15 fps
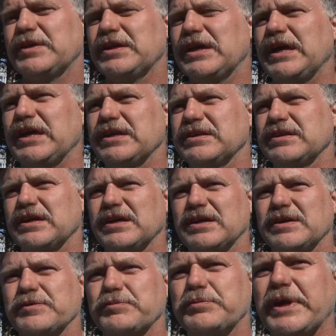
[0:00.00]
And
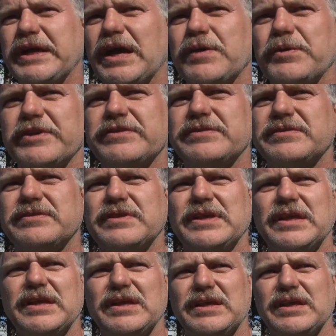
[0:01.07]
but
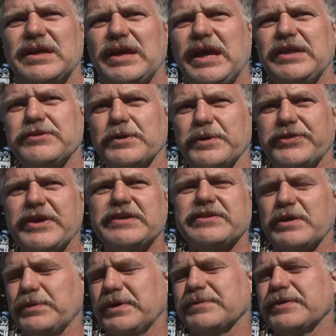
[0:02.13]
there were things
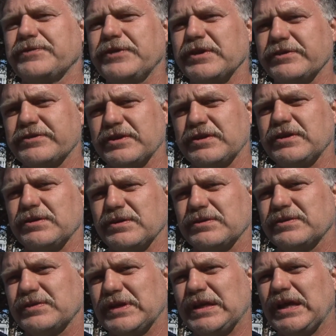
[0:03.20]
I would have refused to do,
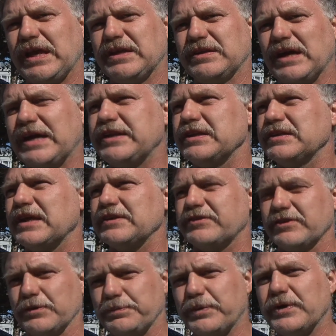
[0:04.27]
and I didn't get
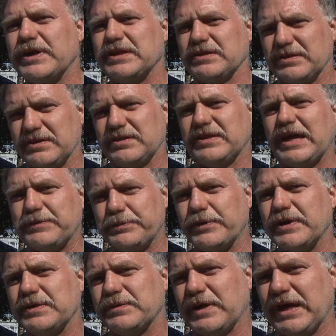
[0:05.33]
to that
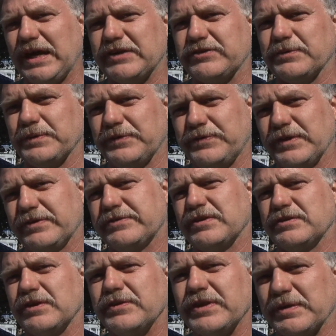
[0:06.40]
point where I had to refuse to
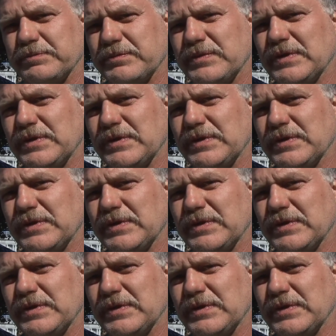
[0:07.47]
do them,